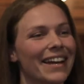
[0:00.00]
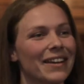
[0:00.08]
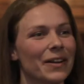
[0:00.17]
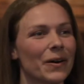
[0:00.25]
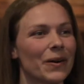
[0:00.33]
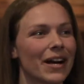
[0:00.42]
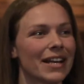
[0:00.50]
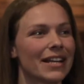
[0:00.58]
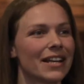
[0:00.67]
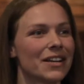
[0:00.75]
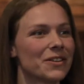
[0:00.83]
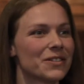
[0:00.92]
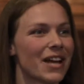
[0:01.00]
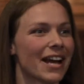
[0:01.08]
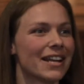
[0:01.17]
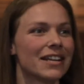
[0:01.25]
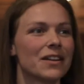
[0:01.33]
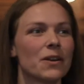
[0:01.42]
You know, I didn't under,
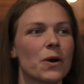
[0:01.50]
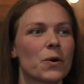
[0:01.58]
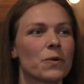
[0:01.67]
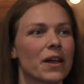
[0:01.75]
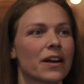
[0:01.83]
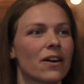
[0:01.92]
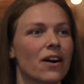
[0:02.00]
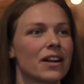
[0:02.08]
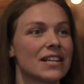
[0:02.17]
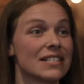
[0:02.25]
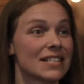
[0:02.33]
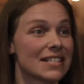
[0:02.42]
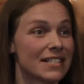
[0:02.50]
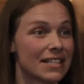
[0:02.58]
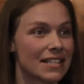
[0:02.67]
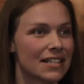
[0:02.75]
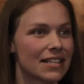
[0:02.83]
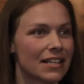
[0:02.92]
I didn't know that God
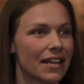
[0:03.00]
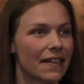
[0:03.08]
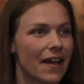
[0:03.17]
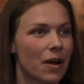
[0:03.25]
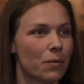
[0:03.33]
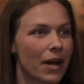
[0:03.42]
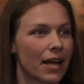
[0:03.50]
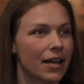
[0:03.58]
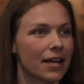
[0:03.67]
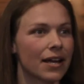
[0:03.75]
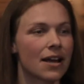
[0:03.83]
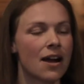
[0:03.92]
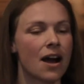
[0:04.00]
existed in that way.